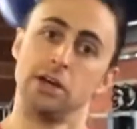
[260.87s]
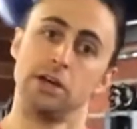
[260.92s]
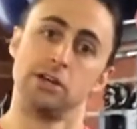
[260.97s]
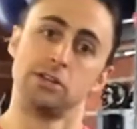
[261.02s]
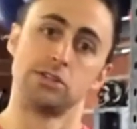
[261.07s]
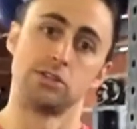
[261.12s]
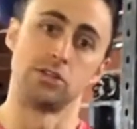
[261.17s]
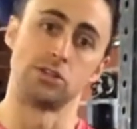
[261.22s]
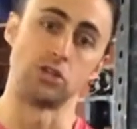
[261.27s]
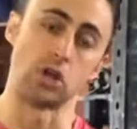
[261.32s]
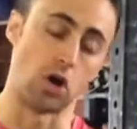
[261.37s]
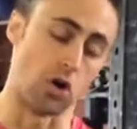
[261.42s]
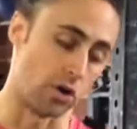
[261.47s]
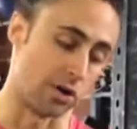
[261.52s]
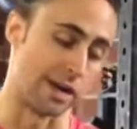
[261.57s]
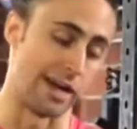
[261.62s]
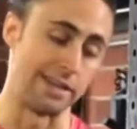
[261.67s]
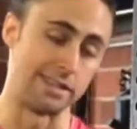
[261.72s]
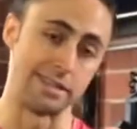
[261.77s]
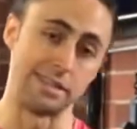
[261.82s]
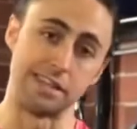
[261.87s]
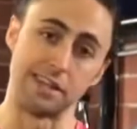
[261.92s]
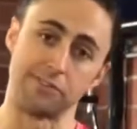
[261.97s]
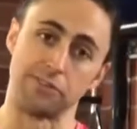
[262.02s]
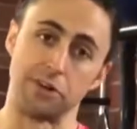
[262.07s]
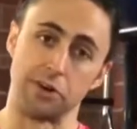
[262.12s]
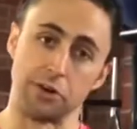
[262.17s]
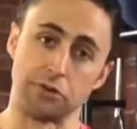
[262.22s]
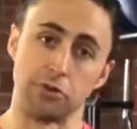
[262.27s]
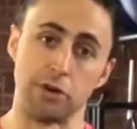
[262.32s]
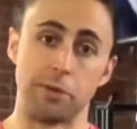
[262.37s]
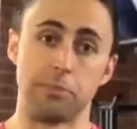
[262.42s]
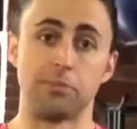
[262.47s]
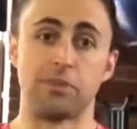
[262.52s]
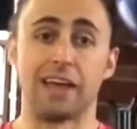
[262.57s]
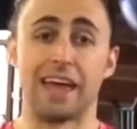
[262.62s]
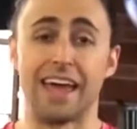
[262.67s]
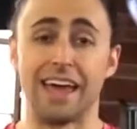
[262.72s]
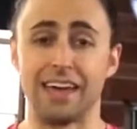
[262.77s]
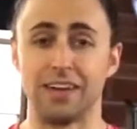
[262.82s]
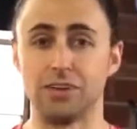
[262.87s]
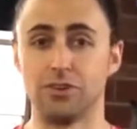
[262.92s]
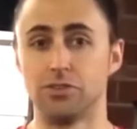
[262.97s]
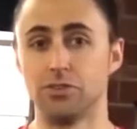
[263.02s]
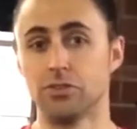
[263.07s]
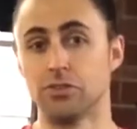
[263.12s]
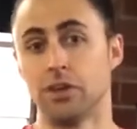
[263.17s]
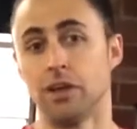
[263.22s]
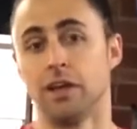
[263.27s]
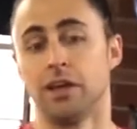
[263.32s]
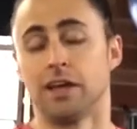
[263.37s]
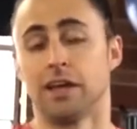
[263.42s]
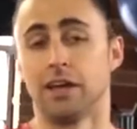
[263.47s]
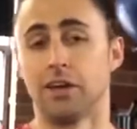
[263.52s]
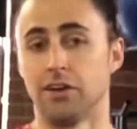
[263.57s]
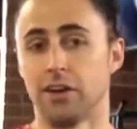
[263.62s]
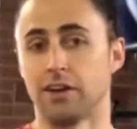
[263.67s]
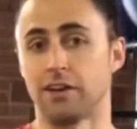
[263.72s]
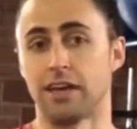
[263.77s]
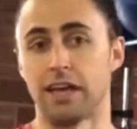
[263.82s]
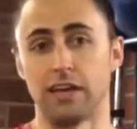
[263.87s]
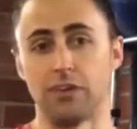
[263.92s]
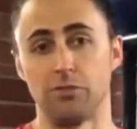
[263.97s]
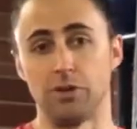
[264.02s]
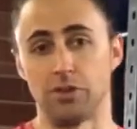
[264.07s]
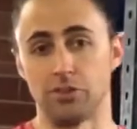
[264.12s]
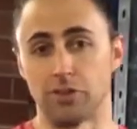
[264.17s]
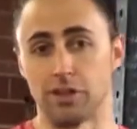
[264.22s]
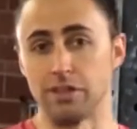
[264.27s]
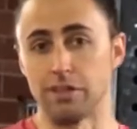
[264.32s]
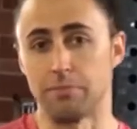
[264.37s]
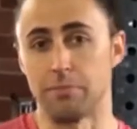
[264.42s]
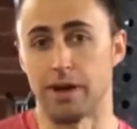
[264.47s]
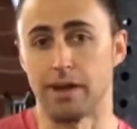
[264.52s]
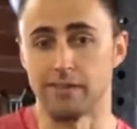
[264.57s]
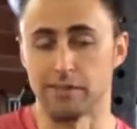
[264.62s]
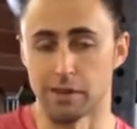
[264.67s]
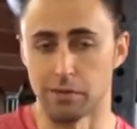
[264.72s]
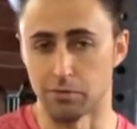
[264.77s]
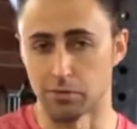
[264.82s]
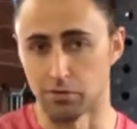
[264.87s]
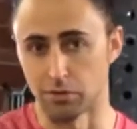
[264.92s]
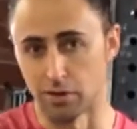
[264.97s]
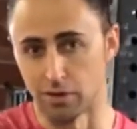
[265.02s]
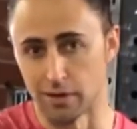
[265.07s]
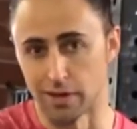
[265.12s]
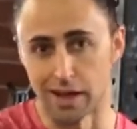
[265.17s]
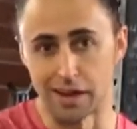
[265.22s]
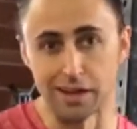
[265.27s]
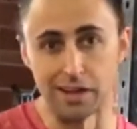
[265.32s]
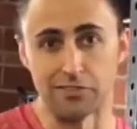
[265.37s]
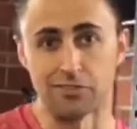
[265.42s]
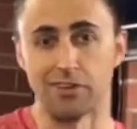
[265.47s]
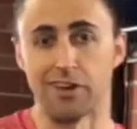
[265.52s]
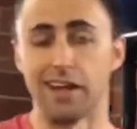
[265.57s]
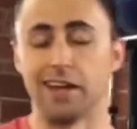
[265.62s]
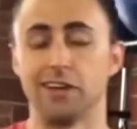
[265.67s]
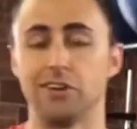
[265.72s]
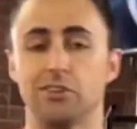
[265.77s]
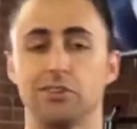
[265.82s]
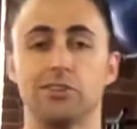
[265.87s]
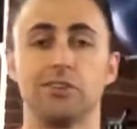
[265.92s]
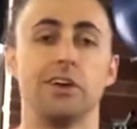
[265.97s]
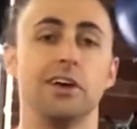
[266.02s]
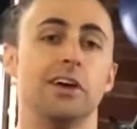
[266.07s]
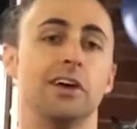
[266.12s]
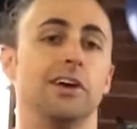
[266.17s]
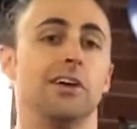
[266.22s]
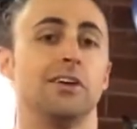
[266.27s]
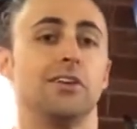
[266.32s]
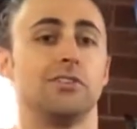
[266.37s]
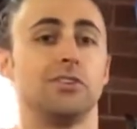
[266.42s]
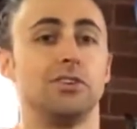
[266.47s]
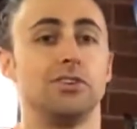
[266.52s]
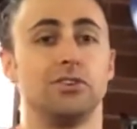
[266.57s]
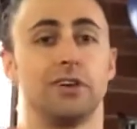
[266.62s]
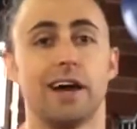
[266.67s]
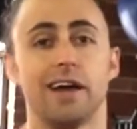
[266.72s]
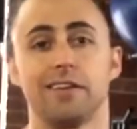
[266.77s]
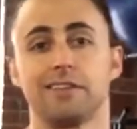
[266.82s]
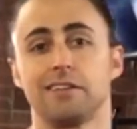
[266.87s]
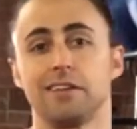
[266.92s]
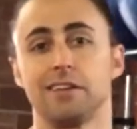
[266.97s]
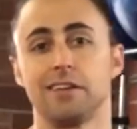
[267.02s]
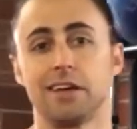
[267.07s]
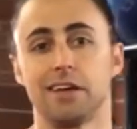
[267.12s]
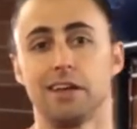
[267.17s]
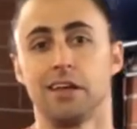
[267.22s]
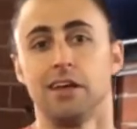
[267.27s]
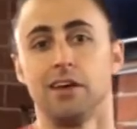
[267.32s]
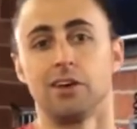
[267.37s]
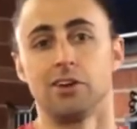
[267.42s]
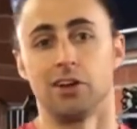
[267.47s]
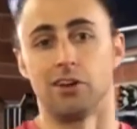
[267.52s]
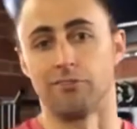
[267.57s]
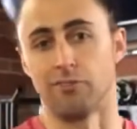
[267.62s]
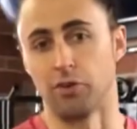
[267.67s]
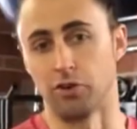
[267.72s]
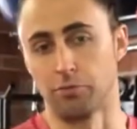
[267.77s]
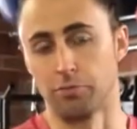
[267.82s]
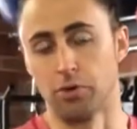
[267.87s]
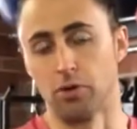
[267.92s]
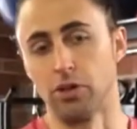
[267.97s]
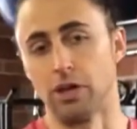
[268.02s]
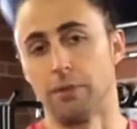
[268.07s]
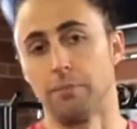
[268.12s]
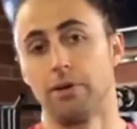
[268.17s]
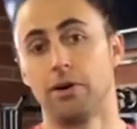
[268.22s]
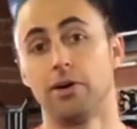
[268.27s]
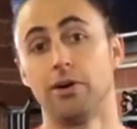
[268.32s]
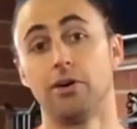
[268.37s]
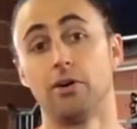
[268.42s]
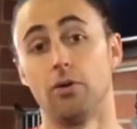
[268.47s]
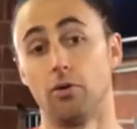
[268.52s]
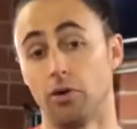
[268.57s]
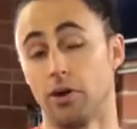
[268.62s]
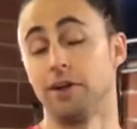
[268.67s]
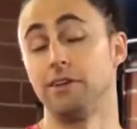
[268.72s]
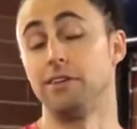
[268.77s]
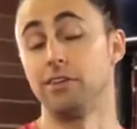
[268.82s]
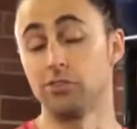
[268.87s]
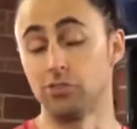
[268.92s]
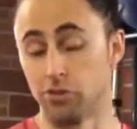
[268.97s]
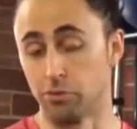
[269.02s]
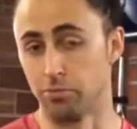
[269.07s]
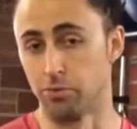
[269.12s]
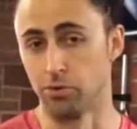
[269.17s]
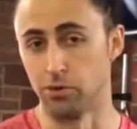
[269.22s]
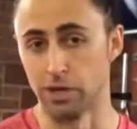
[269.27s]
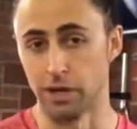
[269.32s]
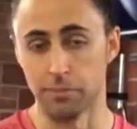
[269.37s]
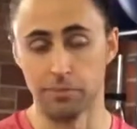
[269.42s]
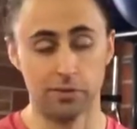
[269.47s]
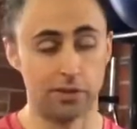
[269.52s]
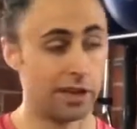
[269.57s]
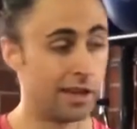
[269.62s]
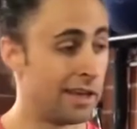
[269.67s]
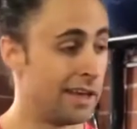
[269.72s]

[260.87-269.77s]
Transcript: So there's all kinds of different grips, angles. Here at Cave, we train the biceps through a lot of different angles so you guys can get your first pull-up or additional pull-ups.